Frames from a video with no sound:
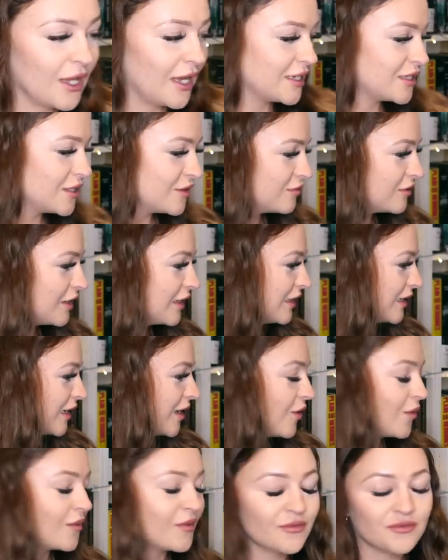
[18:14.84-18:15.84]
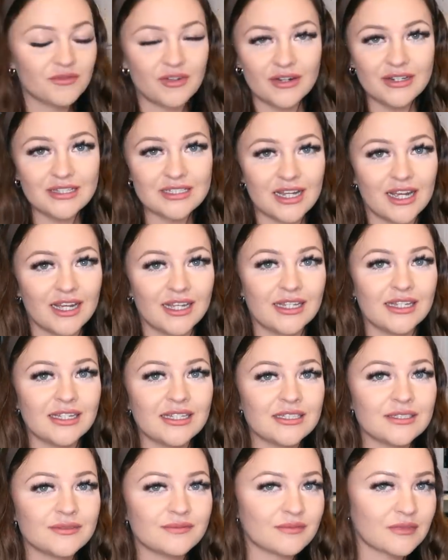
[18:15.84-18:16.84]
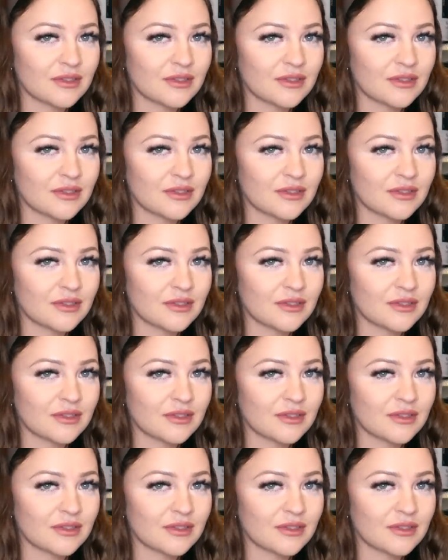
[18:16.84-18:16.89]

yes, right now, very tired,